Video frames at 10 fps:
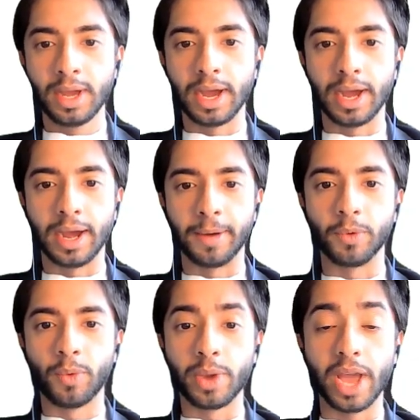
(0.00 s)

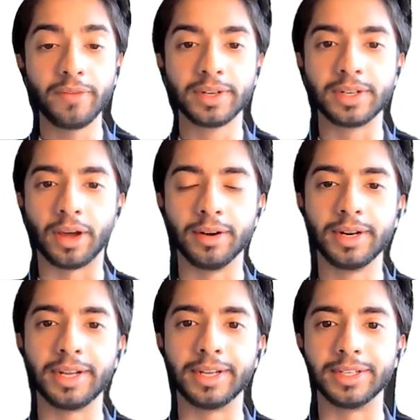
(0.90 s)
What we haven't
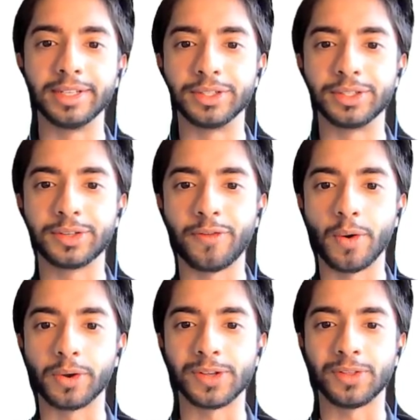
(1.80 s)
done is
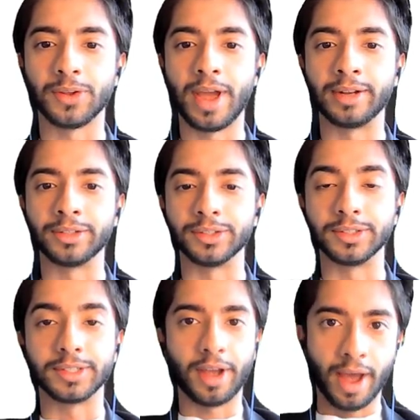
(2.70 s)
focus on the
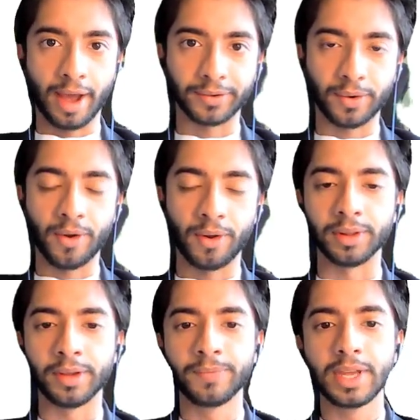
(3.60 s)
engines at
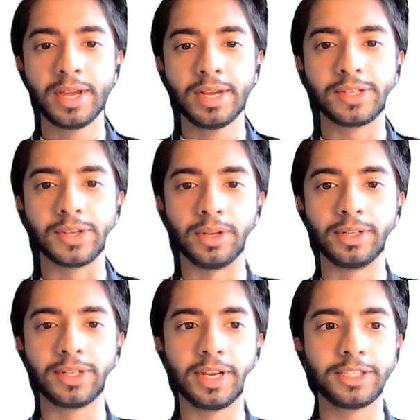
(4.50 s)
all. So in
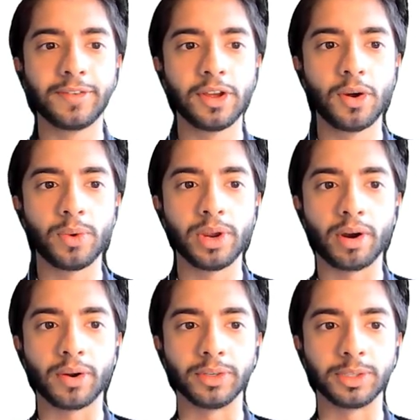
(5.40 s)
today's video, we
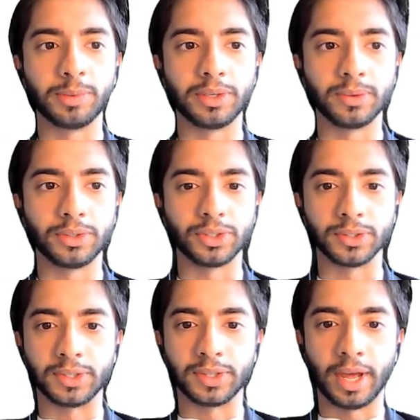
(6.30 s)
are going to be doing
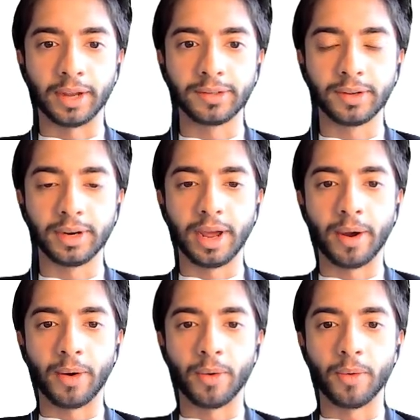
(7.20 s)
just that.
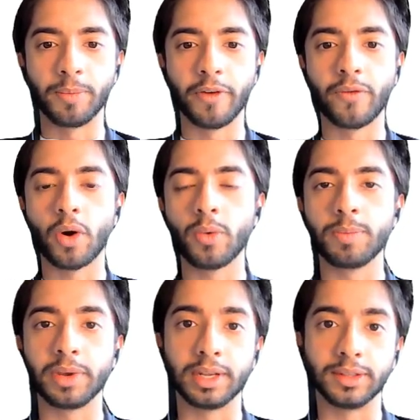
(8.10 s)
Now, before we
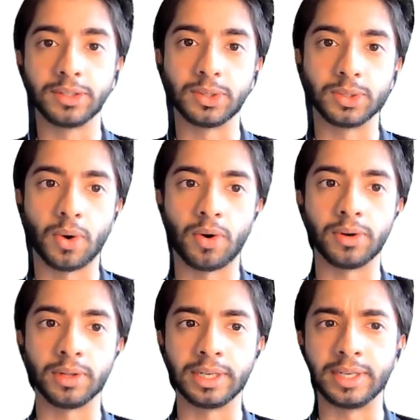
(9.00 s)
begin this
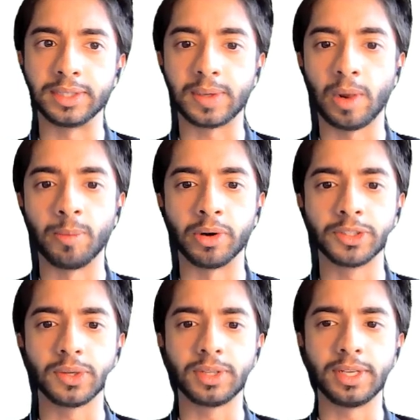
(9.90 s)
tutorial, a disclaimer.
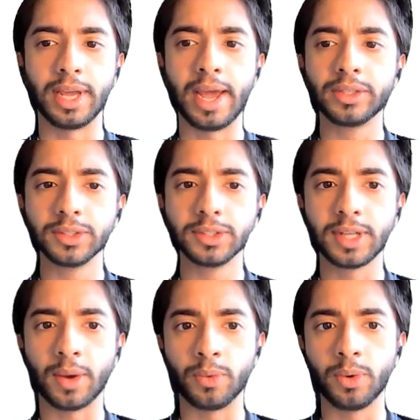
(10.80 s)
So the engines
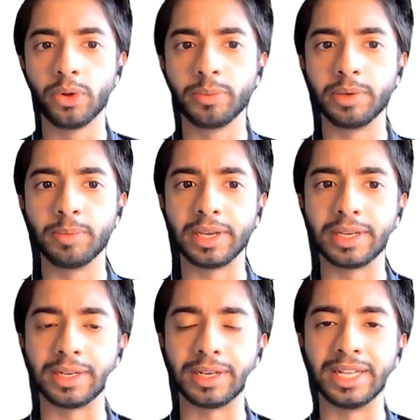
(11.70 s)
that we will be
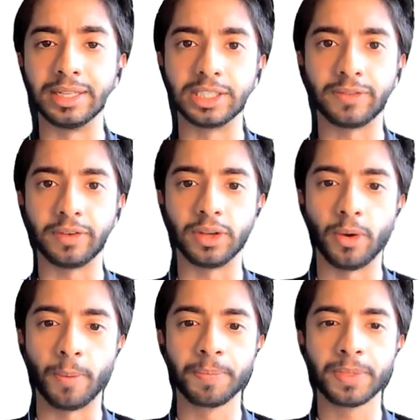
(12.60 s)
making in this
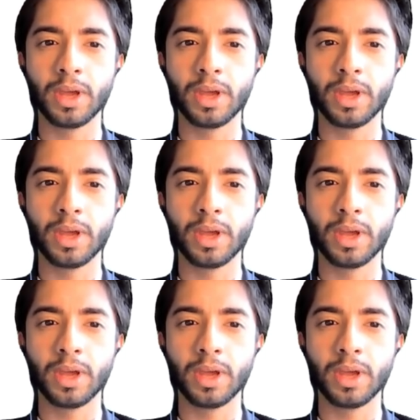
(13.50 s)
video